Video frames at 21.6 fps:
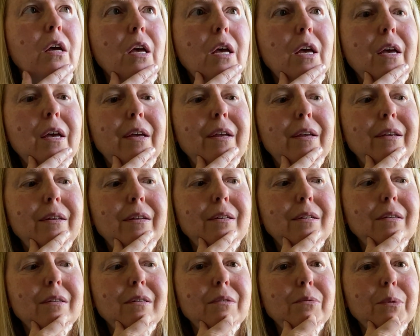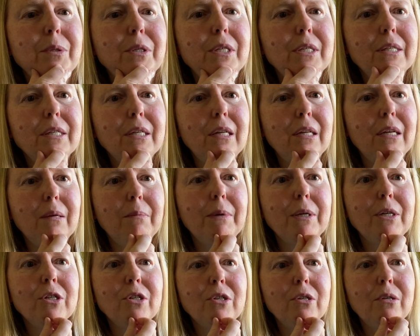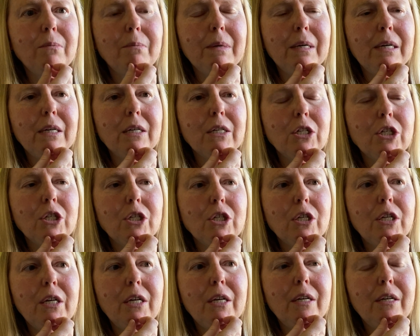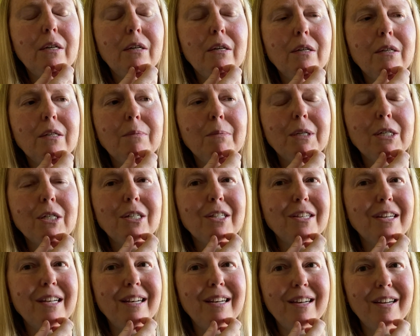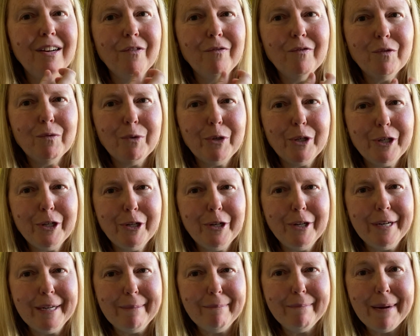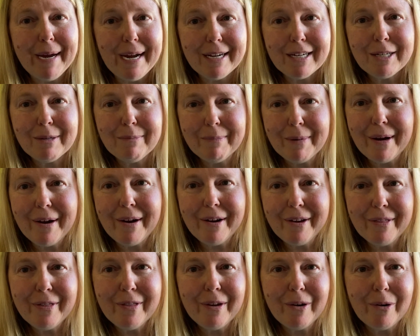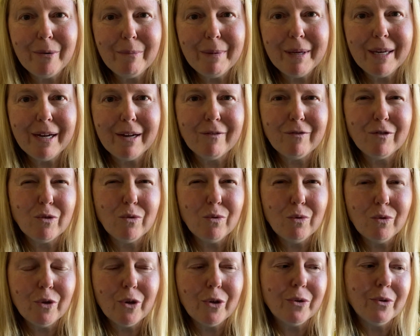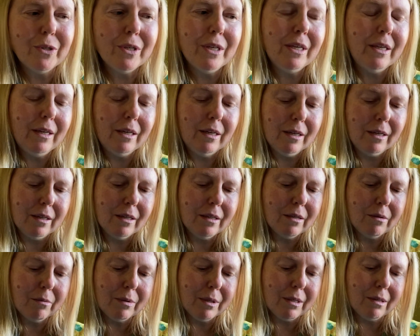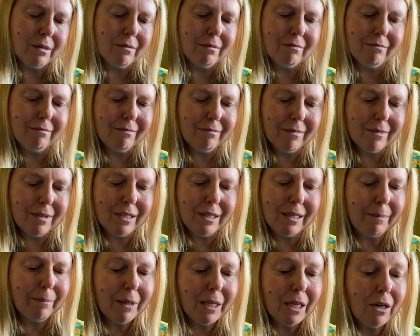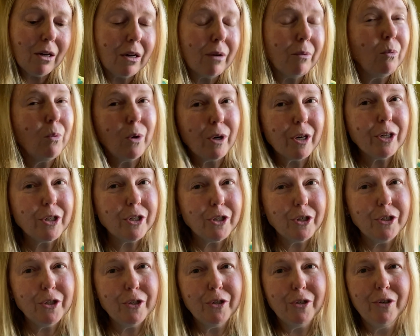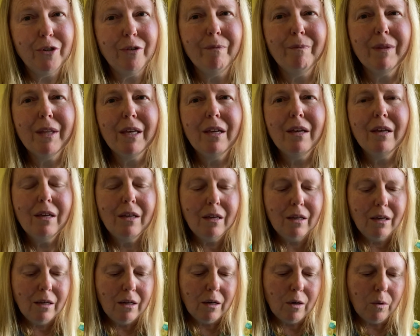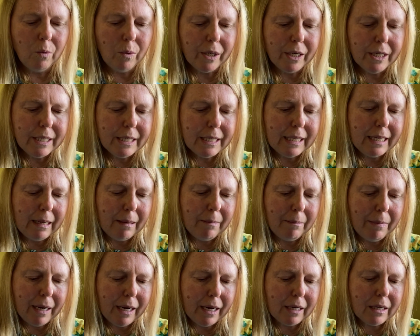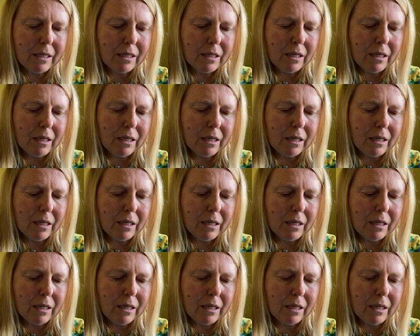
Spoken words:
and it was just getting a bit too much. And as much as I loved returning back to myotherapy after all those years, it was something I wanted to do. I wanted to get back